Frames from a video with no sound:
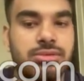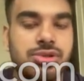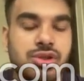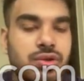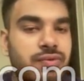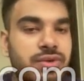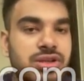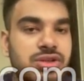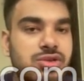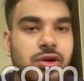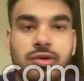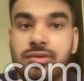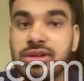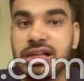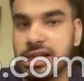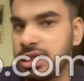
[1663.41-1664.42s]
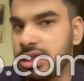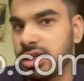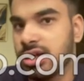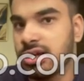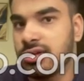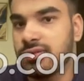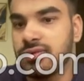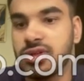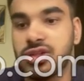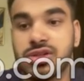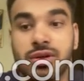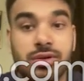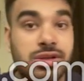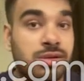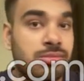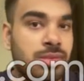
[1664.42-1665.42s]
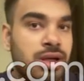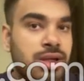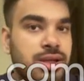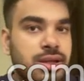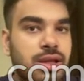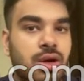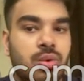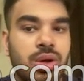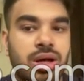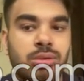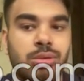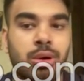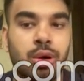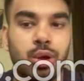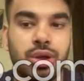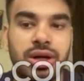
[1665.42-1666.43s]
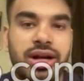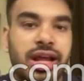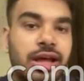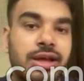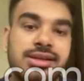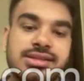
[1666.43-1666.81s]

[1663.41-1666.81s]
So we solved the year, we solved the month, now we come on to the day.